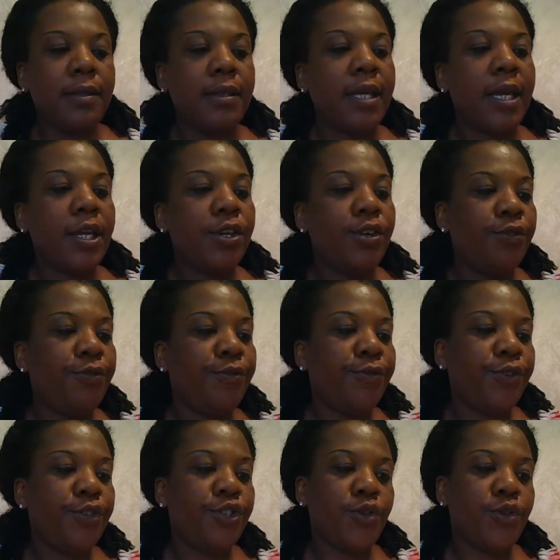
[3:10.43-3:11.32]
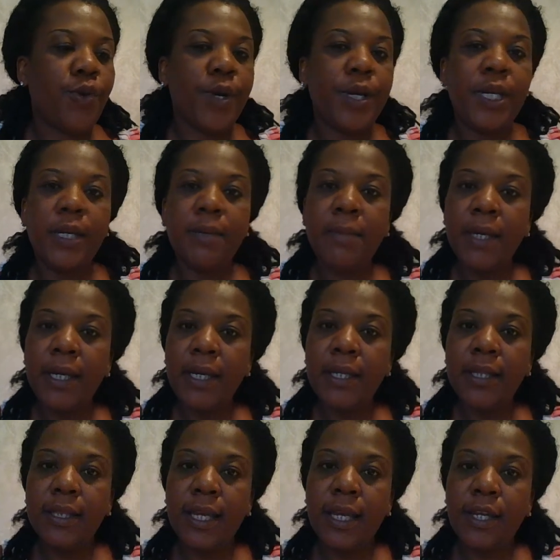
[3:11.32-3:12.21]
Thank you for joining
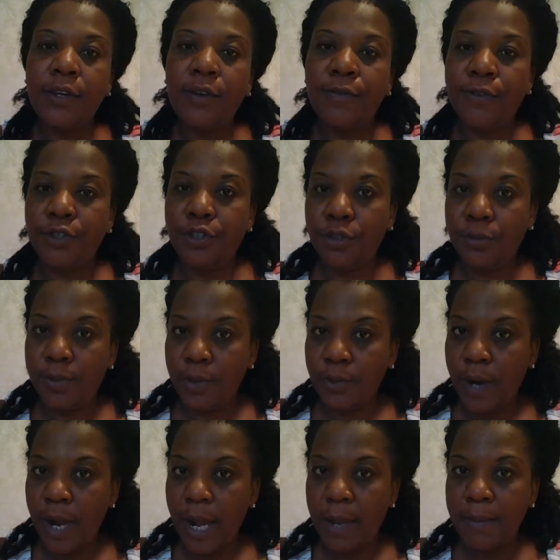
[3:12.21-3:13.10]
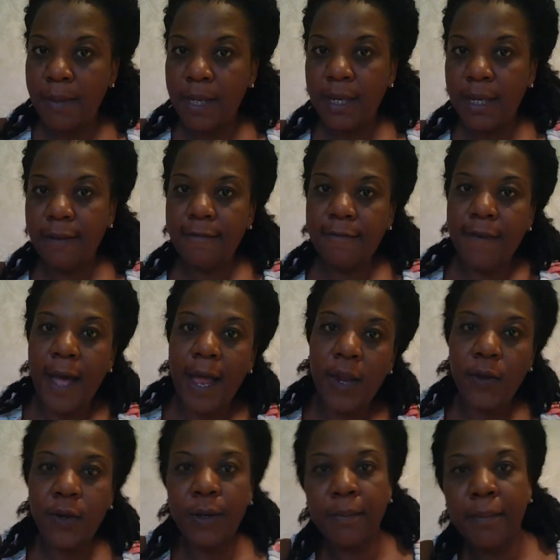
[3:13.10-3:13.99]
me. Thank you for subscribing and
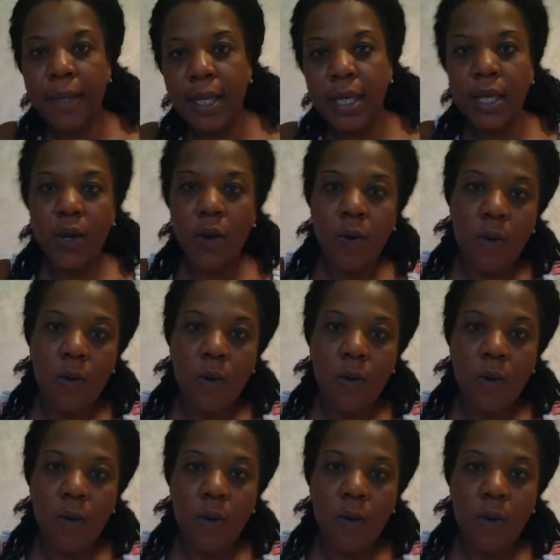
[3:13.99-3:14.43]
following me